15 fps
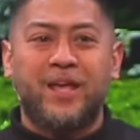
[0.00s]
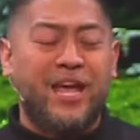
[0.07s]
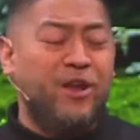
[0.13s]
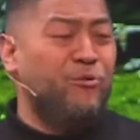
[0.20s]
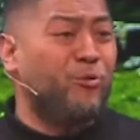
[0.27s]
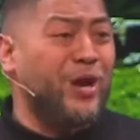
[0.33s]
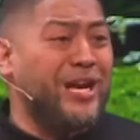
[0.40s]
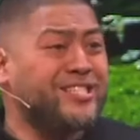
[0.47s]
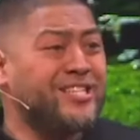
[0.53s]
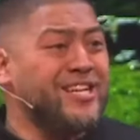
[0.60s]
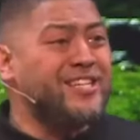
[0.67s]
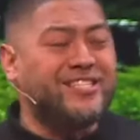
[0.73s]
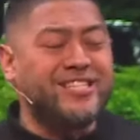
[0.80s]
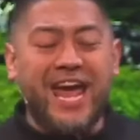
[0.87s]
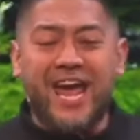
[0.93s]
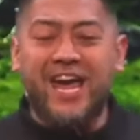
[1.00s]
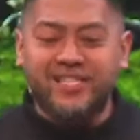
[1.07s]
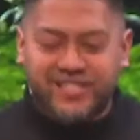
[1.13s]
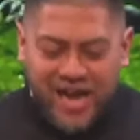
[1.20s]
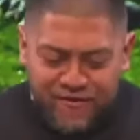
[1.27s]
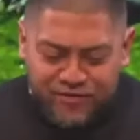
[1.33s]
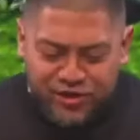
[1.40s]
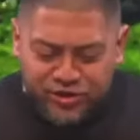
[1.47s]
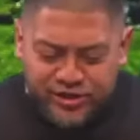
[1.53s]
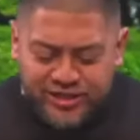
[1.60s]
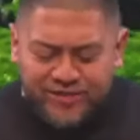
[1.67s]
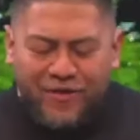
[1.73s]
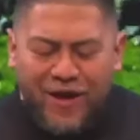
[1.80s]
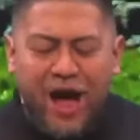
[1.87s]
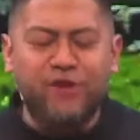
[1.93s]
In recent days, have you
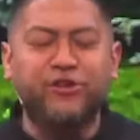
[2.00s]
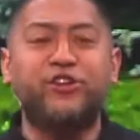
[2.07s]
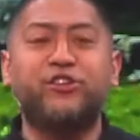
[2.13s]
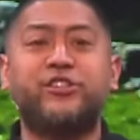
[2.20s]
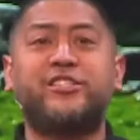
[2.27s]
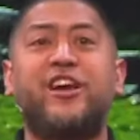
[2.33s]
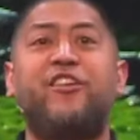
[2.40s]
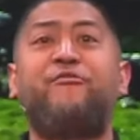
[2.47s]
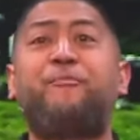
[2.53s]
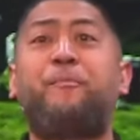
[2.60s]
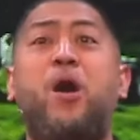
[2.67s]
found yourself